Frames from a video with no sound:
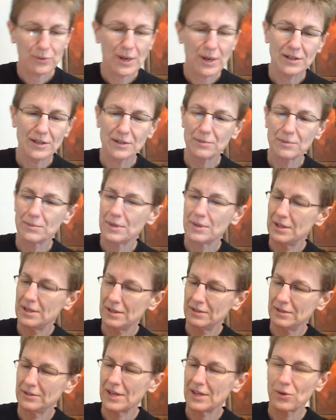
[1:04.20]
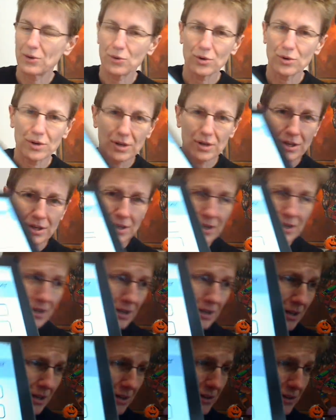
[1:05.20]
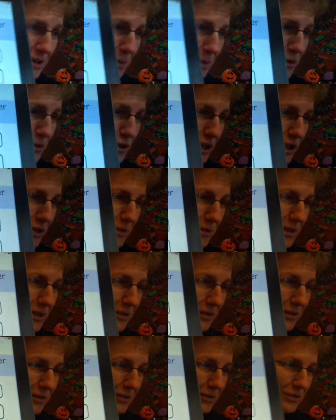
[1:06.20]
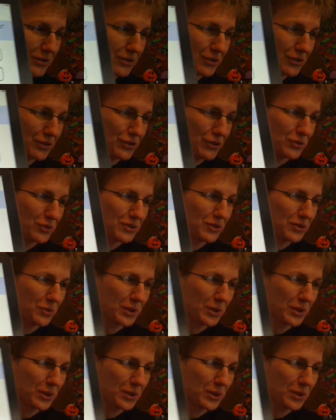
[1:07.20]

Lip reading: random.org number generator to choose the